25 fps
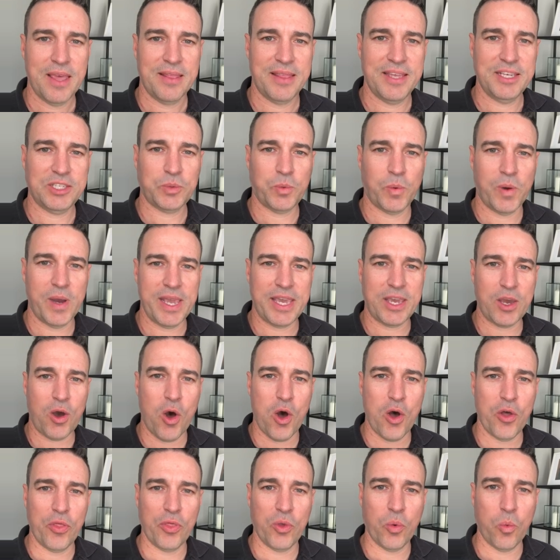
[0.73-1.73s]
This week
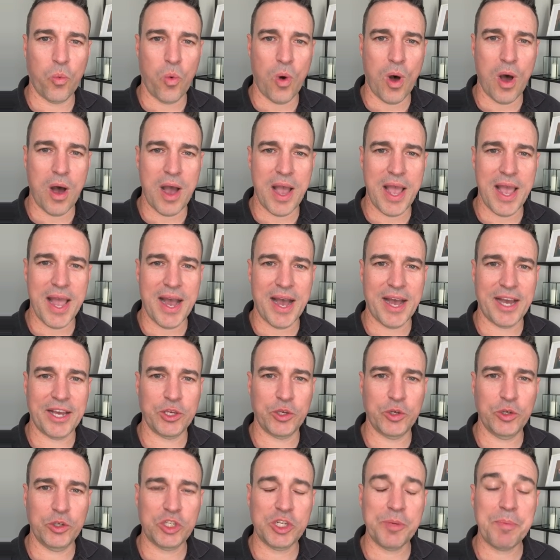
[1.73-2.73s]
on The
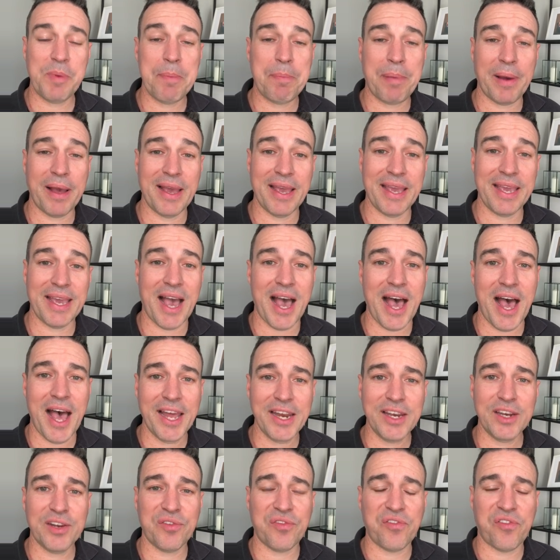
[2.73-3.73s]
Wire, you should be paying
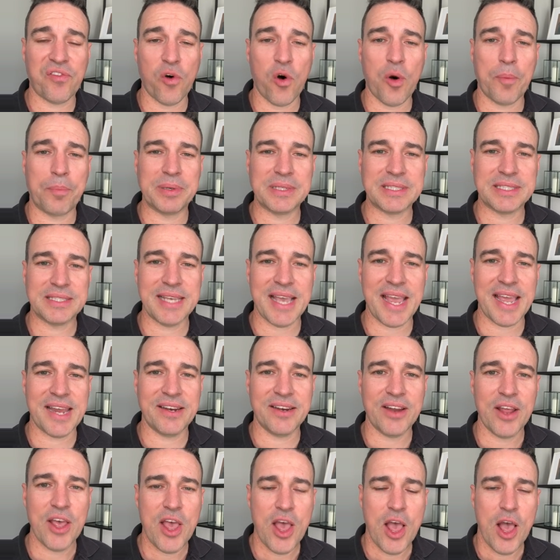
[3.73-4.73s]
under
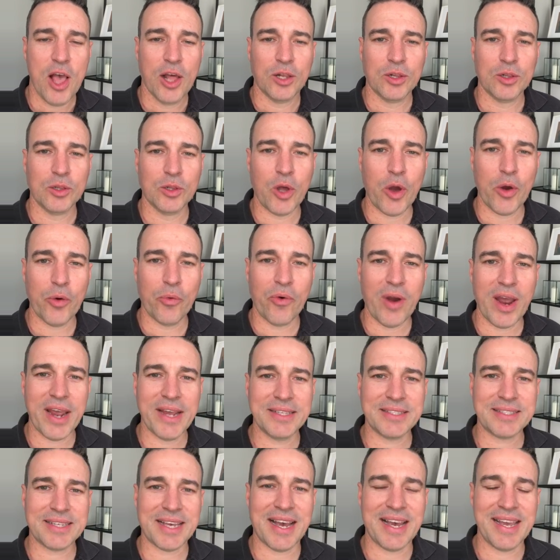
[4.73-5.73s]
4%. Low
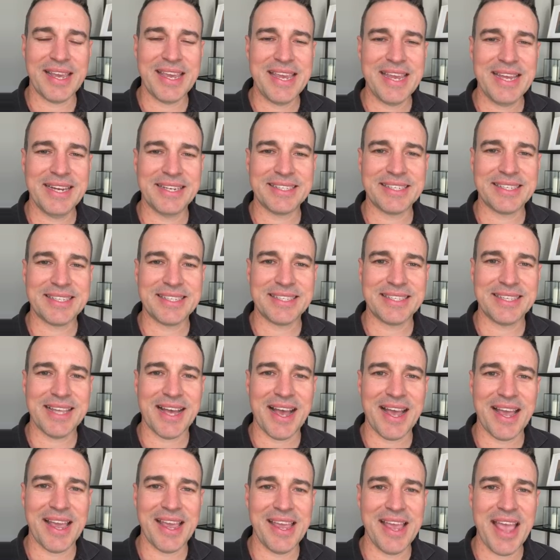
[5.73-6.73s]
rates are here to
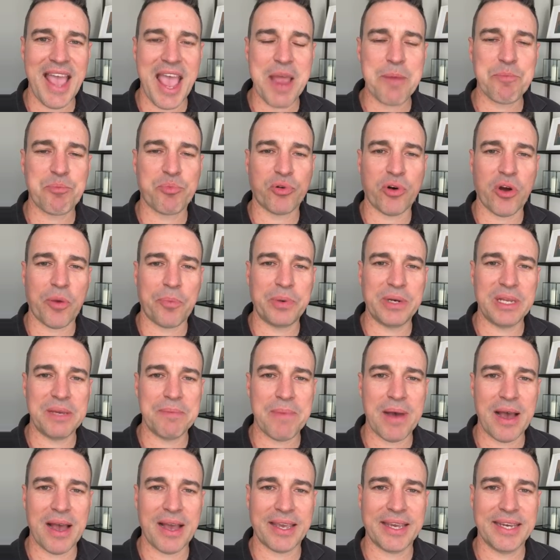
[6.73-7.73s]
stay and property
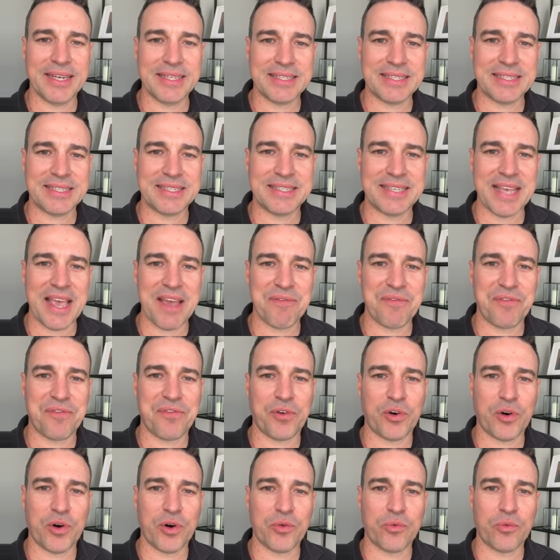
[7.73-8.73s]
market set
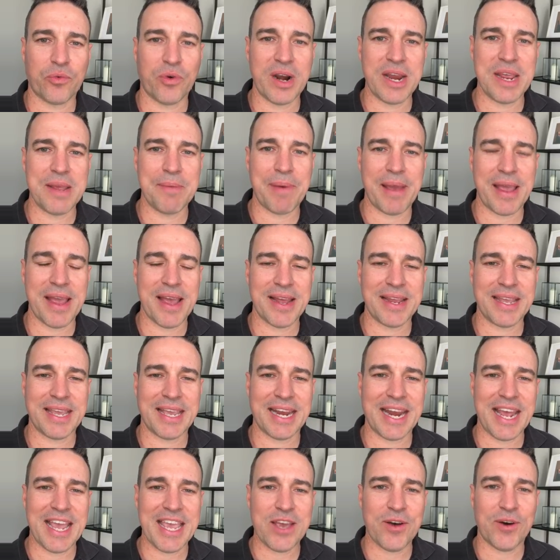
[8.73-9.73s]
for a rebound.
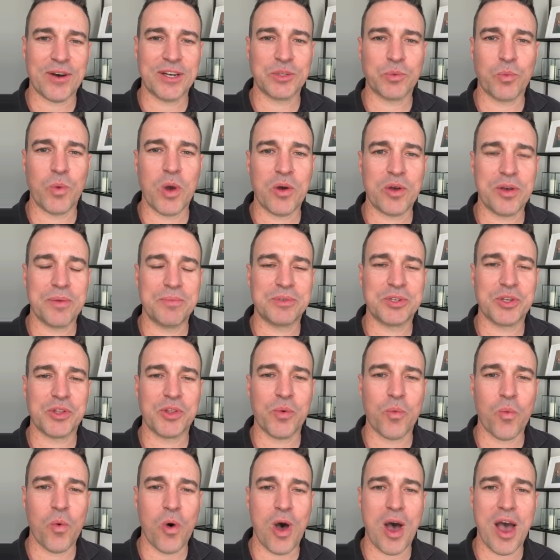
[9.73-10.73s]
G'day guys, welcome to
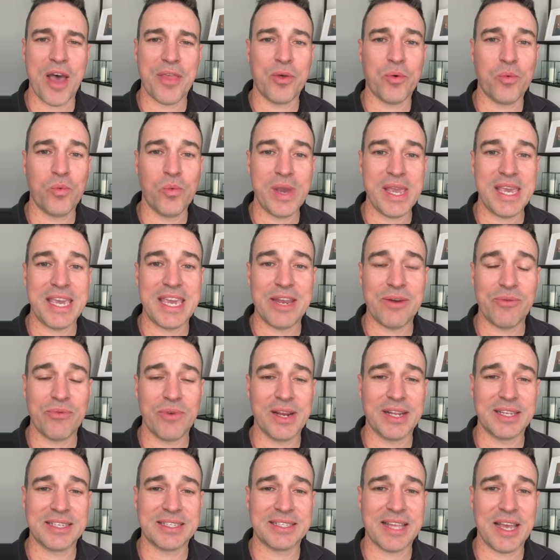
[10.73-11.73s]
The Wire, the week in
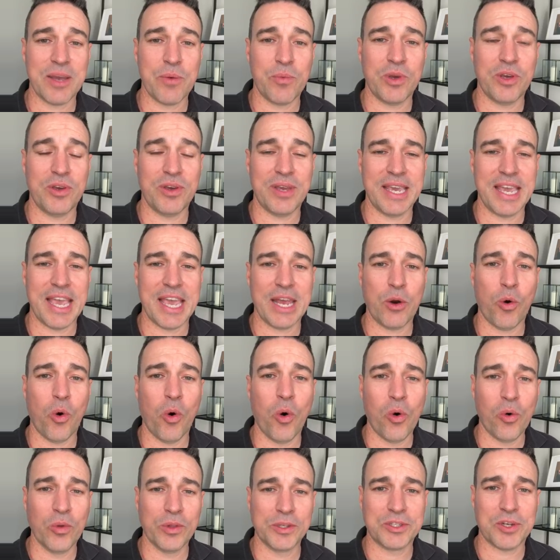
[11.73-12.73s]
real estate where you can get
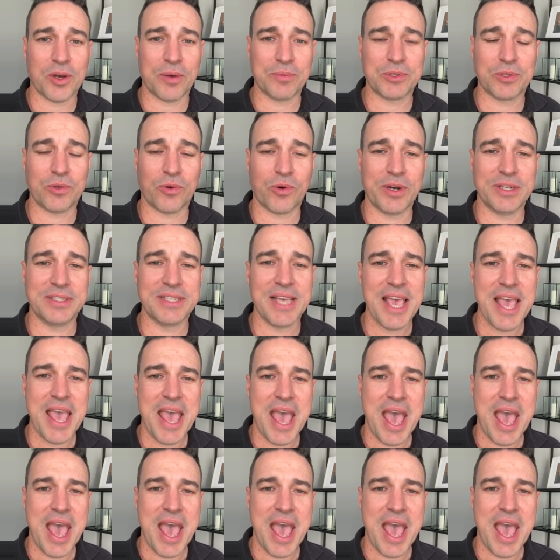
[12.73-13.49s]
all the top stories